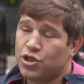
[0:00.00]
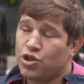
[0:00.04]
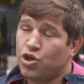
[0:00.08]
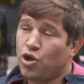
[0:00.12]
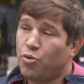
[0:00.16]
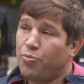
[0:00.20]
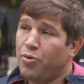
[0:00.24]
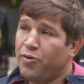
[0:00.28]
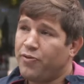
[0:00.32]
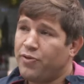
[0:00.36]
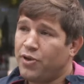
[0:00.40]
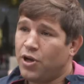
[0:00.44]

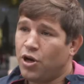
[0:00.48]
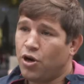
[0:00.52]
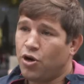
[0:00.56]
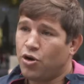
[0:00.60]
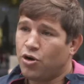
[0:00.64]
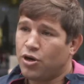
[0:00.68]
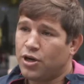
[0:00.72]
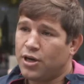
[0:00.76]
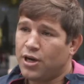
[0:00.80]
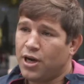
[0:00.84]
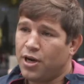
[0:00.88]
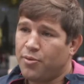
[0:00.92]
top of the
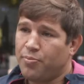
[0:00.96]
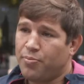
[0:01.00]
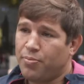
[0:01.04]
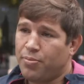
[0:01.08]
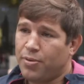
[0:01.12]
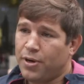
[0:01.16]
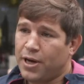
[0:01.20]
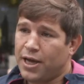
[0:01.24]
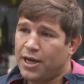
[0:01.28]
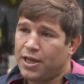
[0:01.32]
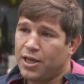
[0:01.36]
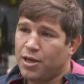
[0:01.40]
log club
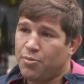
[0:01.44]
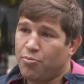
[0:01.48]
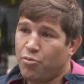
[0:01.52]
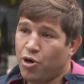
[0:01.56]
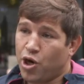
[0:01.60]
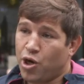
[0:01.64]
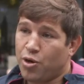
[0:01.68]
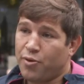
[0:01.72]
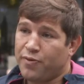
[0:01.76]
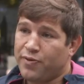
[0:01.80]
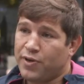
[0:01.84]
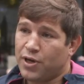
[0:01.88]
play the
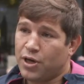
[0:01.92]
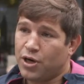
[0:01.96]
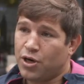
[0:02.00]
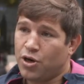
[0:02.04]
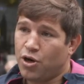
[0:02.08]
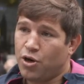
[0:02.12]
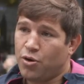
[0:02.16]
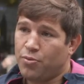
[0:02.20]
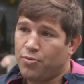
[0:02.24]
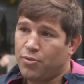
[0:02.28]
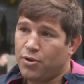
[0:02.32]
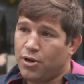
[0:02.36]
bottom of the
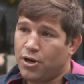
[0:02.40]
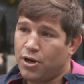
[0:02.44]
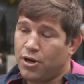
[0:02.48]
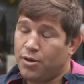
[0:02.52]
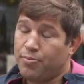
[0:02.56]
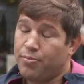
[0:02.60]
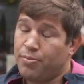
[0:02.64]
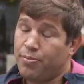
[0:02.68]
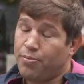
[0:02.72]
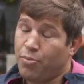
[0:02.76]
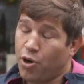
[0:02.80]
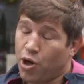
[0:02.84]
club,
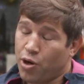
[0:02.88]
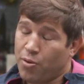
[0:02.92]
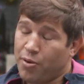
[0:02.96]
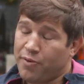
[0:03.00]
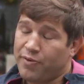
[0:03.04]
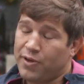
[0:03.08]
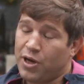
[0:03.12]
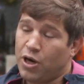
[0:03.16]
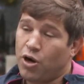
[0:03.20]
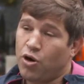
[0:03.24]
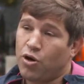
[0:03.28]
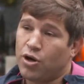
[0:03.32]
uh, bottom
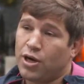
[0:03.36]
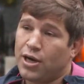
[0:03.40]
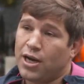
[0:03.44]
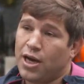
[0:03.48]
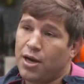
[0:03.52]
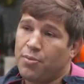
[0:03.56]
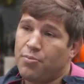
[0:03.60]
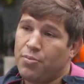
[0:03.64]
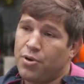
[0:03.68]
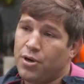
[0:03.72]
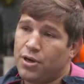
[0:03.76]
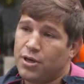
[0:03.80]
of the log
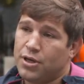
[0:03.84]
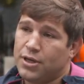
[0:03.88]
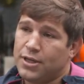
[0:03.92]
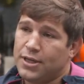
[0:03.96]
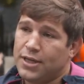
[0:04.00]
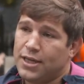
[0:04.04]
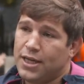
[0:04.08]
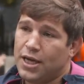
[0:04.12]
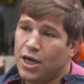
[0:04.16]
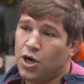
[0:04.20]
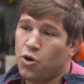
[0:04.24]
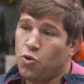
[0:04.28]
club
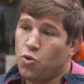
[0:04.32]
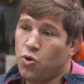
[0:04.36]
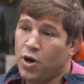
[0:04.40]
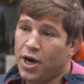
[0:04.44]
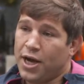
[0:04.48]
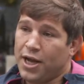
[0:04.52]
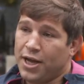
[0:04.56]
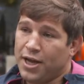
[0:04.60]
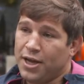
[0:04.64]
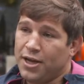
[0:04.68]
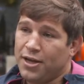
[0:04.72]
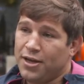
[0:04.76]

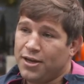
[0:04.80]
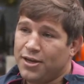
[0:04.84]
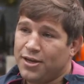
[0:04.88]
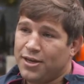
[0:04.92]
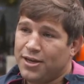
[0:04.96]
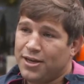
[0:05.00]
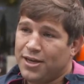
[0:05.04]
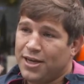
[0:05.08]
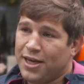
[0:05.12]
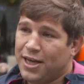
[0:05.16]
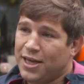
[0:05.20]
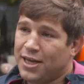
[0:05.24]
away,
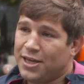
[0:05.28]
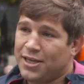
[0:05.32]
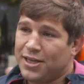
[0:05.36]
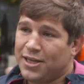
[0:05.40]
it,